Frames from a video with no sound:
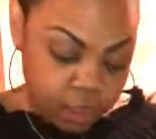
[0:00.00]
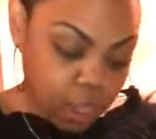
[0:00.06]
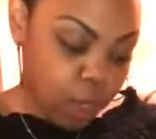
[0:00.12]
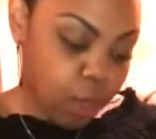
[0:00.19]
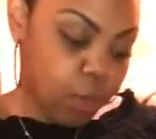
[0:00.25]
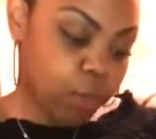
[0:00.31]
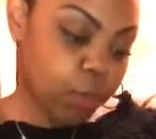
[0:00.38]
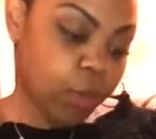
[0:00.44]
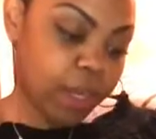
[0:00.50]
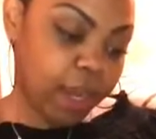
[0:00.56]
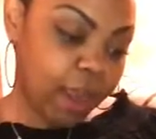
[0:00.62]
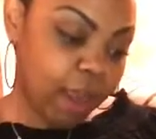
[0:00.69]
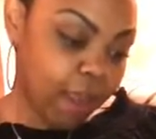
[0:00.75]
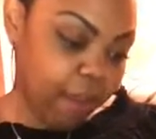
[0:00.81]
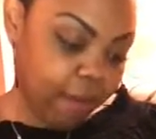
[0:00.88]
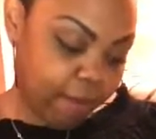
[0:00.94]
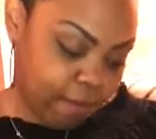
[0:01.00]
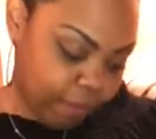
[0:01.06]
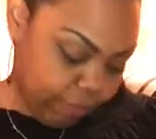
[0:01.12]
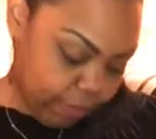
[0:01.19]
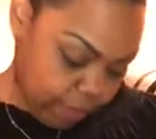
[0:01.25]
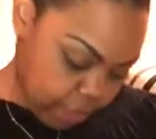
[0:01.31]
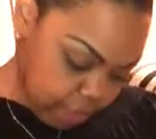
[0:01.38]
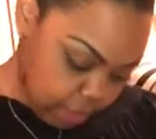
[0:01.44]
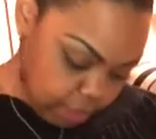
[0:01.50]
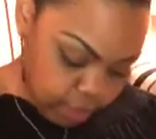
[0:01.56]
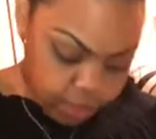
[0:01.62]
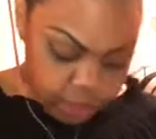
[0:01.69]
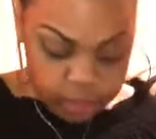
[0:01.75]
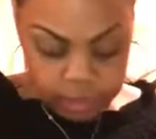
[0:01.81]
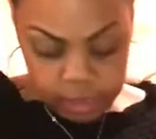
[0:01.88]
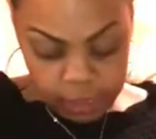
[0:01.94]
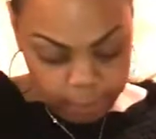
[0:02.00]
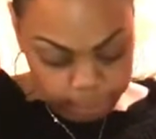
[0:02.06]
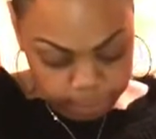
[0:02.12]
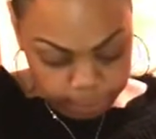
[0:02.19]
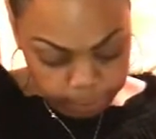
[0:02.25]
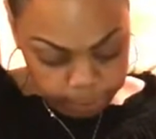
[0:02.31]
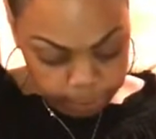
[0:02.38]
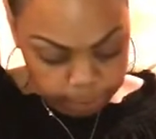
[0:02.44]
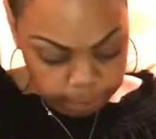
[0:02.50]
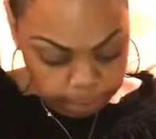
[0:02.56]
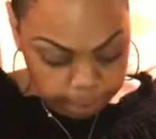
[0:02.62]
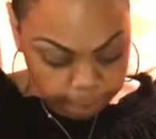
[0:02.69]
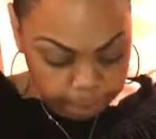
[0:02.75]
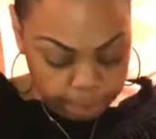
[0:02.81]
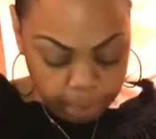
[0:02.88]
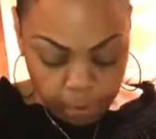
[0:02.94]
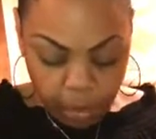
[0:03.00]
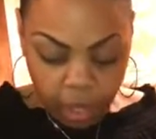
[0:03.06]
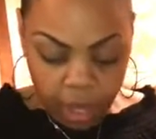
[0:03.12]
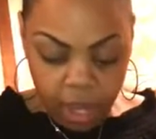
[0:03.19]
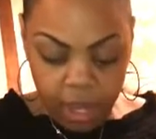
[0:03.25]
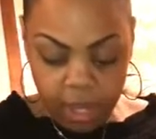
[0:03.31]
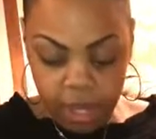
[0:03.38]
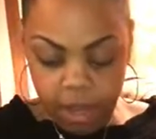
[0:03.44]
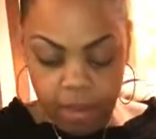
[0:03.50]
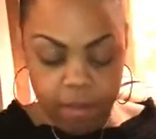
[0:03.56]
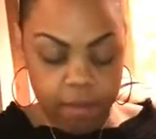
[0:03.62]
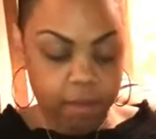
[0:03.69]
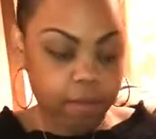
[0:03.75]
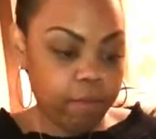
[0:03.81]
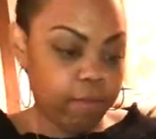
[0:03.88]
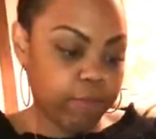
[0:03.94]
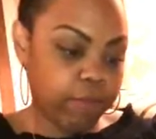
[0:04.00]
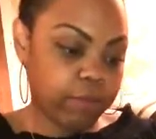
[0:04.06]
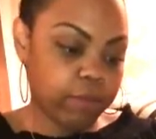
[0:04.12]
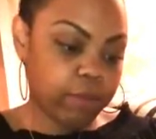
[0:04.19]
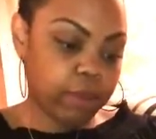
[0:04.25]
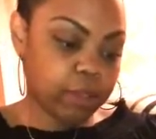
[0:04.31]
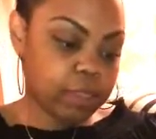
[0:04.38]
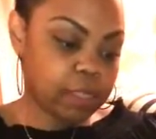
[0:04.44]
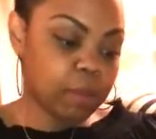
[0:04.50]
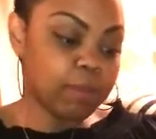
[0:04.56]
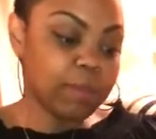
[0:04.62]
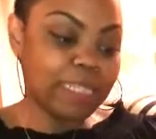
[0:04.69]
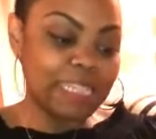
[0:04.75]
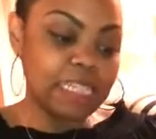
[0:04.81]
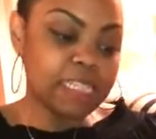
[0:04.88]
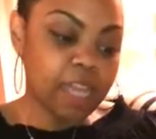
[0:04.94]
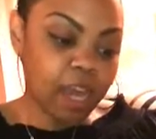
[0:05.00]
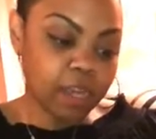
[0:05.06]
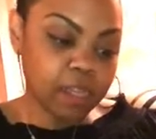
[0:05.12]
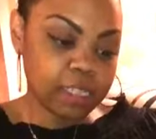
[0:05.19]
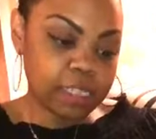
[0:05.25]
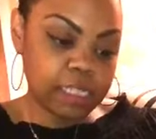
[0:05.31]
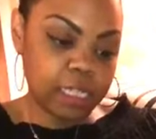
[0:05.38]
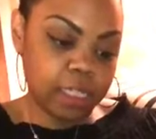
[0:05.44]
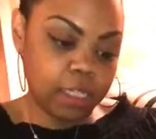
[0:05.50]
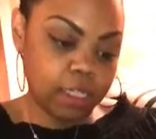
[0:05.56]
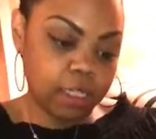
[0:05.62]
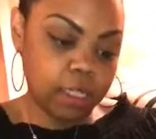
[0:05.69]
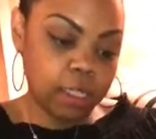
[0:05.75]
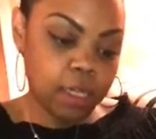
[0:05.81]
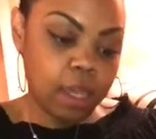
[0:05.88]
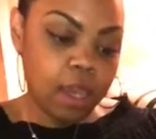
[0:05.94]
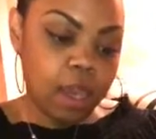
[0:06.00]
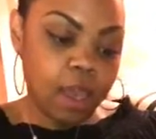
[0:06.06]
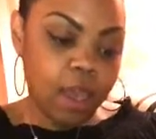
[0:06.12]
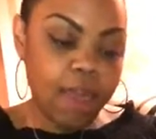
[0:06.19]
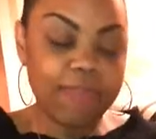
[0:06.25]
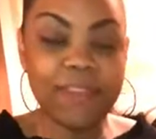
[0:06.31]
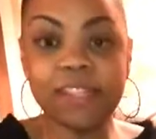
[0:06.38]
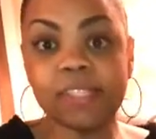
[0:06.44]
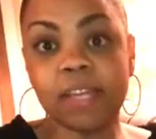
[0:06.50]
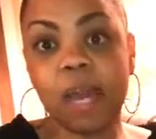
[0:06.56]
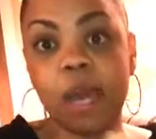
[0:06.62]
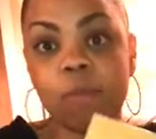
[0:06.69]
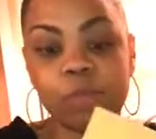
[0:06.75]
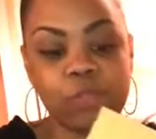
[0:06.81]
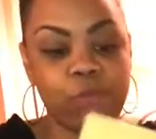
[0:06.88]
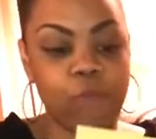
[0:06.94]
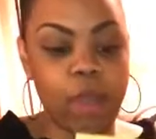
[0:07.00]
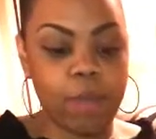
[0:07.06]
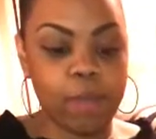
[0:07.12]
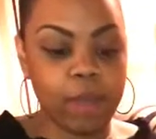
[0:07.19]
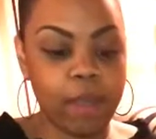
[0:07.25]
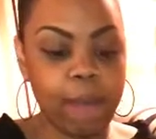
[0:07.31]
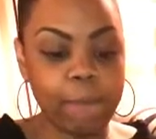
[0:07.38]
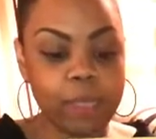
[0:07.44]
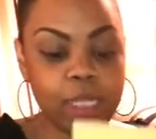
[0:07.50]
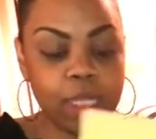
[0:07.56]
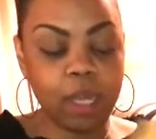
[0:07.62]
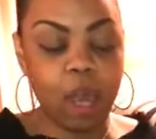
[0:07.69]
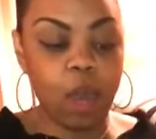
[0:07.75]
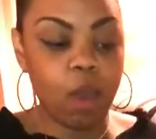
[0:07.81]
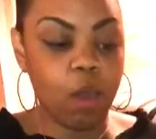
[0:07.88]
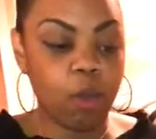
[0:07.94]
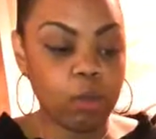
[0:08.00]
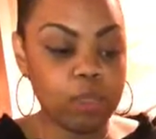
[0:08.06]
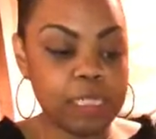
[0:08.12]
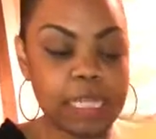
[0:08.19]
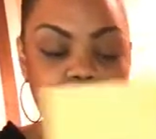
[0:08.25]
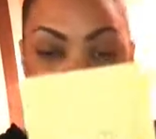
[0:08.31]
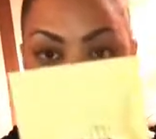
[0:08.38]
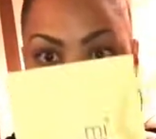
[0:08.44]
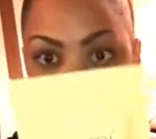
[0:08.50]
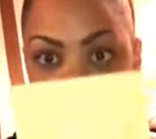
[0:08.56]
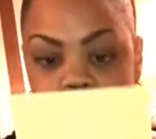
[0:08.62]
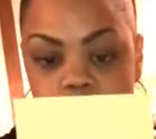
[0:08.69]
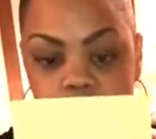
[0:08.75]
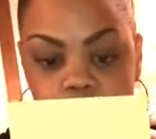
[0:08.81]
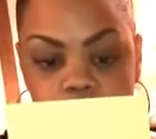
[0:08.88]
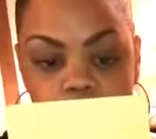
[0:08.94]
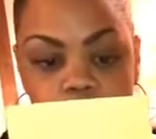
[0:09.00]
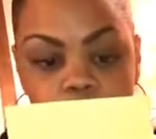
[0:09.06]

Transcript: So what I have is I have some detox tea, and this comes from a company called Teami.